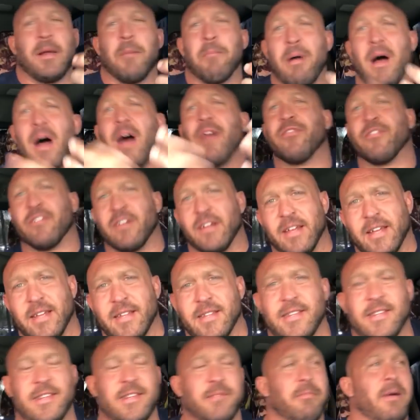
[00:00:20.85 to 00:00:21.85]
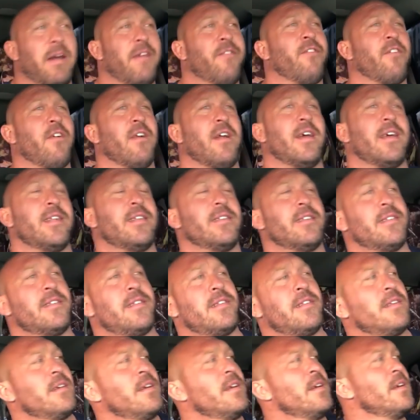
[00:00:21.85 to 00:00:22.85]
compadres, my
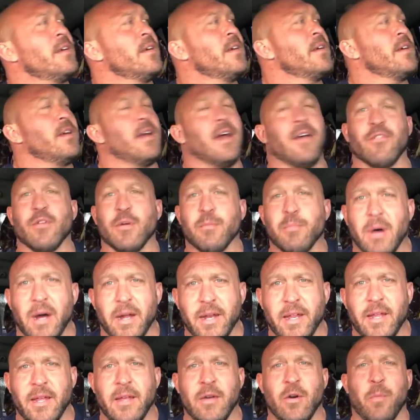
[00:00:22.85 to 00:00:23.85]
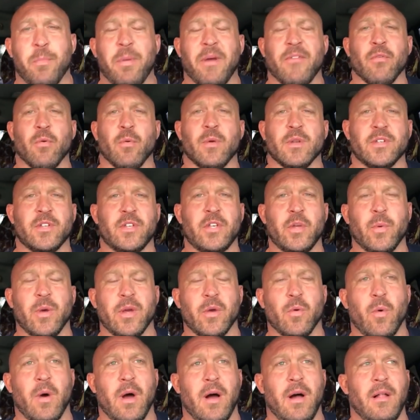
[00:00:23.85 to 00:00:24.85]
friends, everybody. Hope everyone's
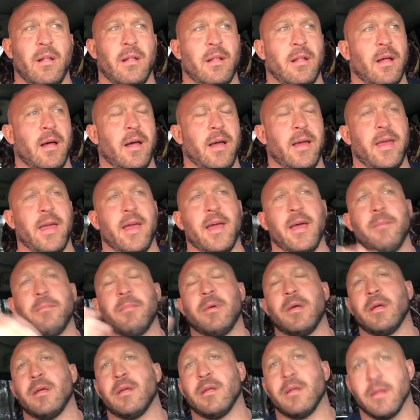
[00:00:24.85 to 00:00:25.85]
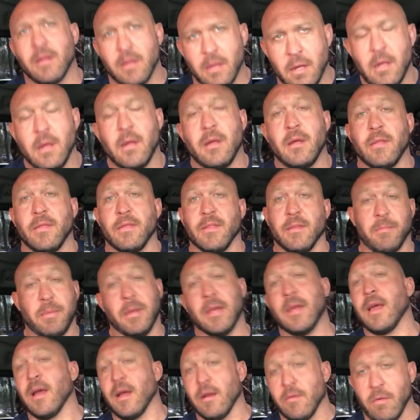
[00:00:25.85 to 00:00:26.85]
doing well. I am the
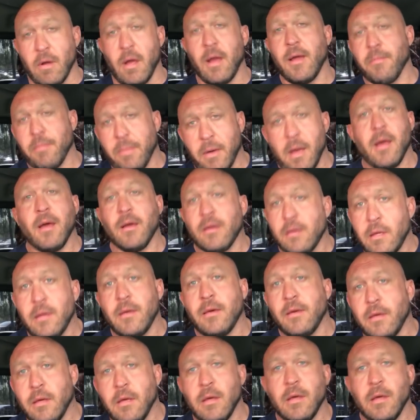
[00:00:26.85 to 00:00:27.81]
big guy Ryback.